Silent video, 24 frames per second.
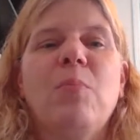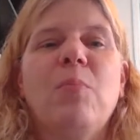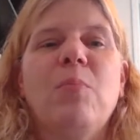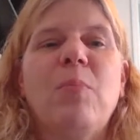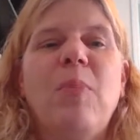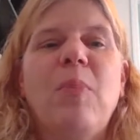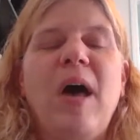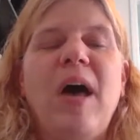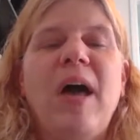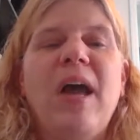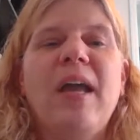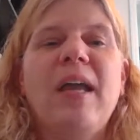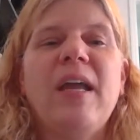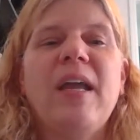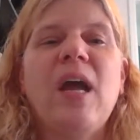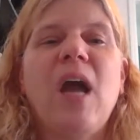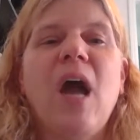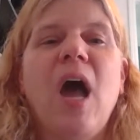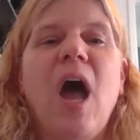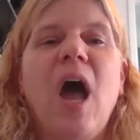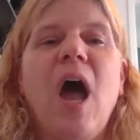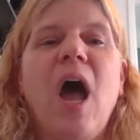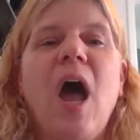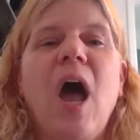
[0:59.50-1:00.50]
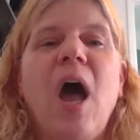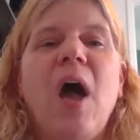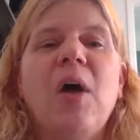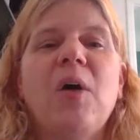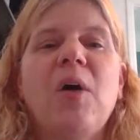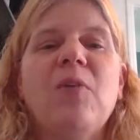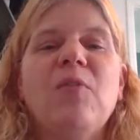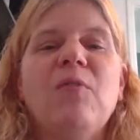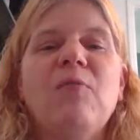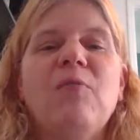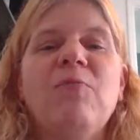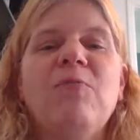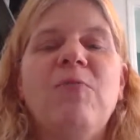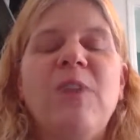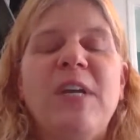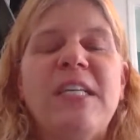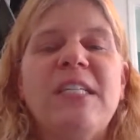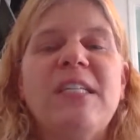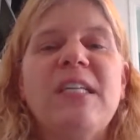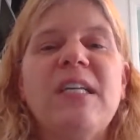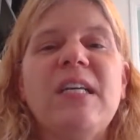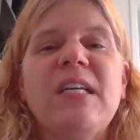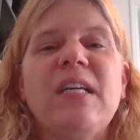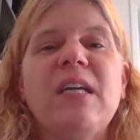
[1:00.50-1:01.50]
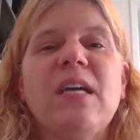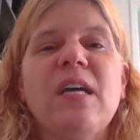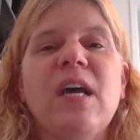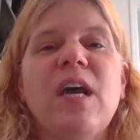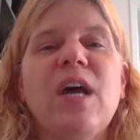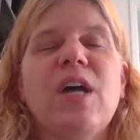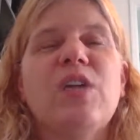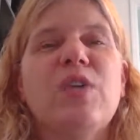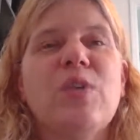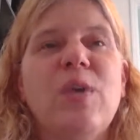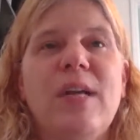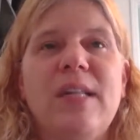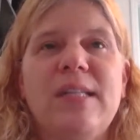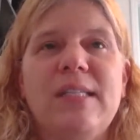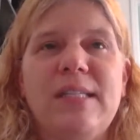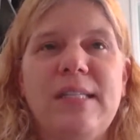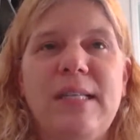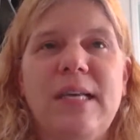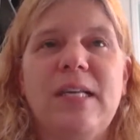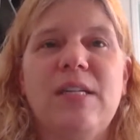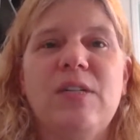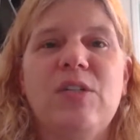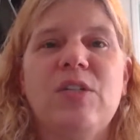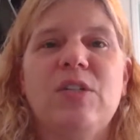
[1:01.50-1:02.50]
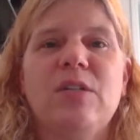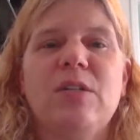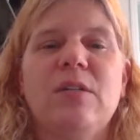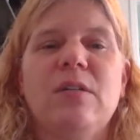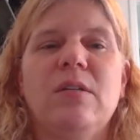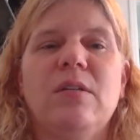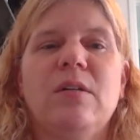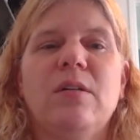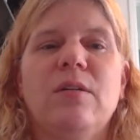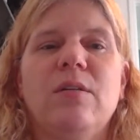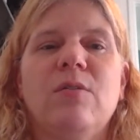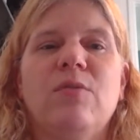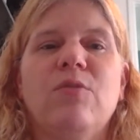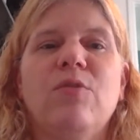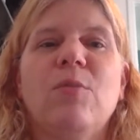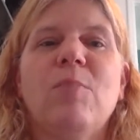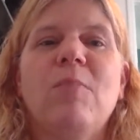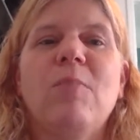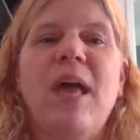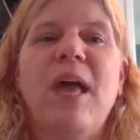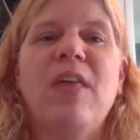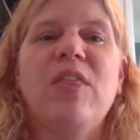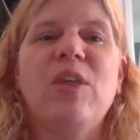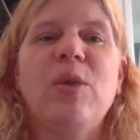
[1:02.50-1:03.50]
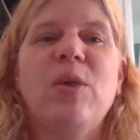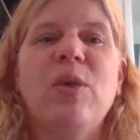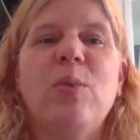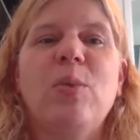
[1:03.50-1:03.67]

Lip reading: by fixing a translation from Matthew